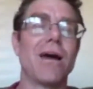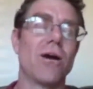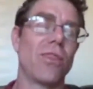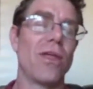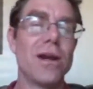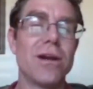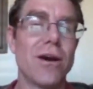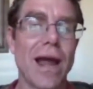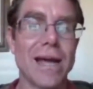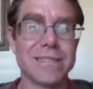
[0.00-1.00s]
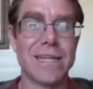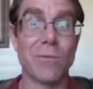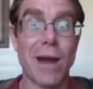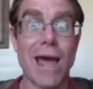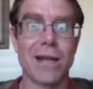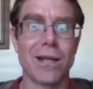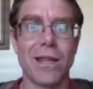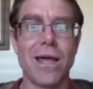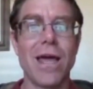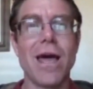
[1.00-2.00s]
or thunder as the
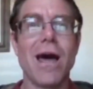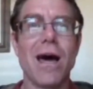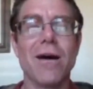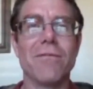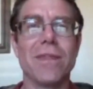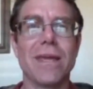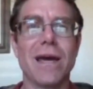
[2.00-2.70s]
rattle of